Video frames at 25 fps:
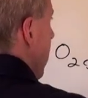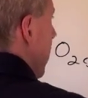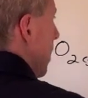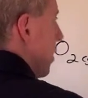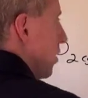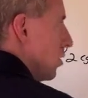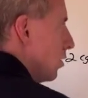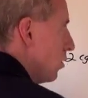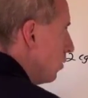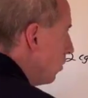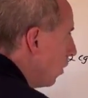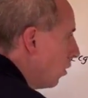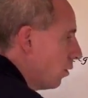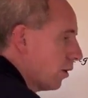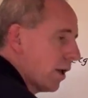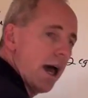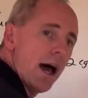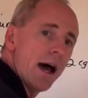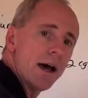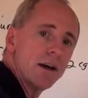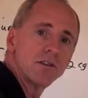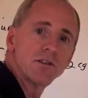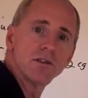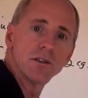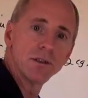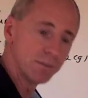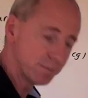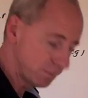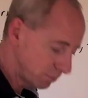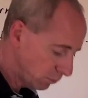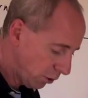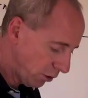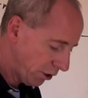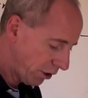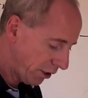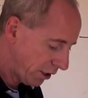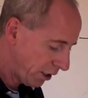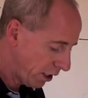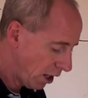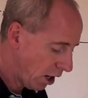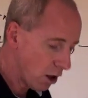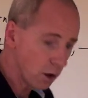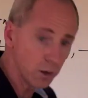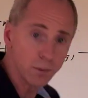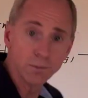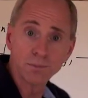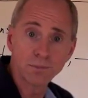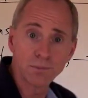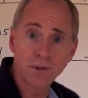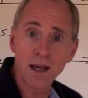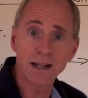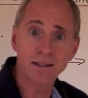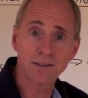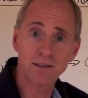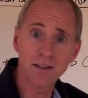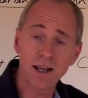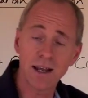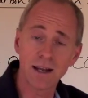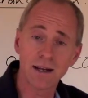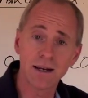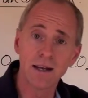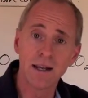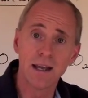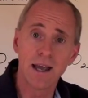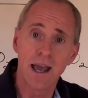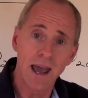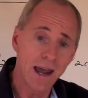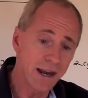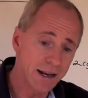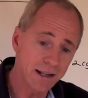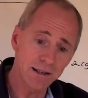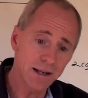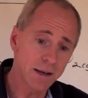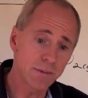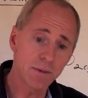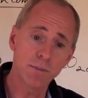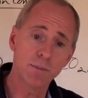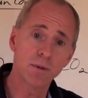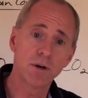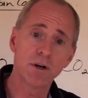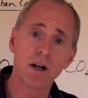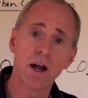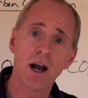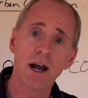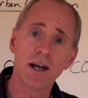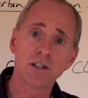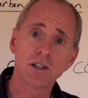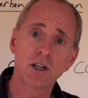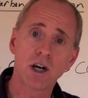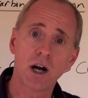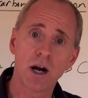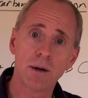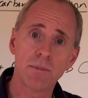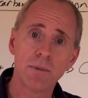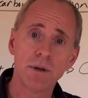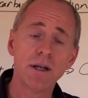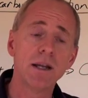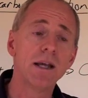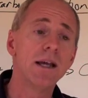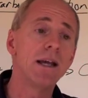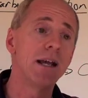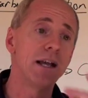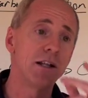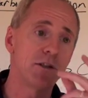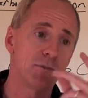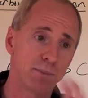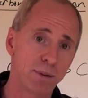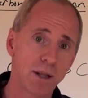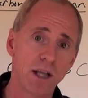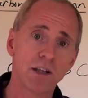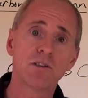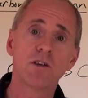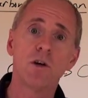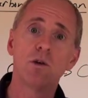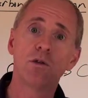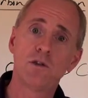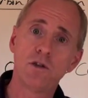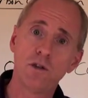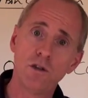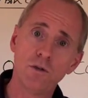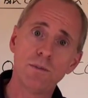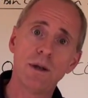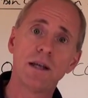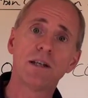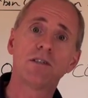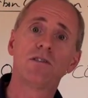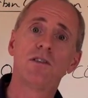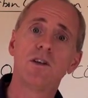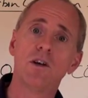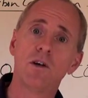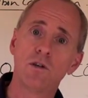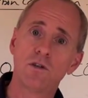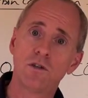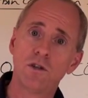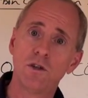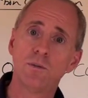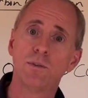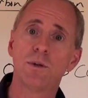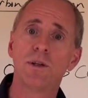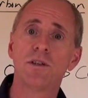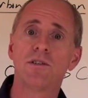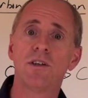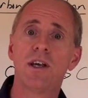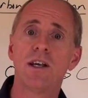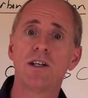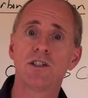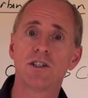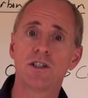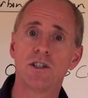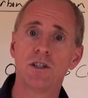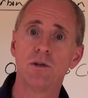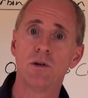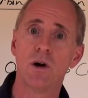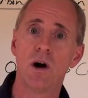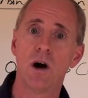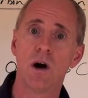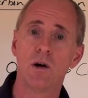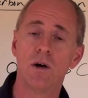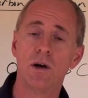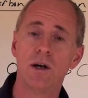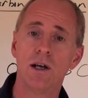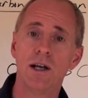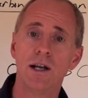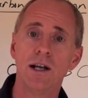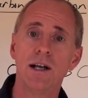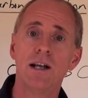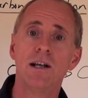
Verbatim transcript: H2O gas. Well, there you go. That's it. Anytime you burn a hydrocarbon, it's plus O2 makes CO2 plus H2O.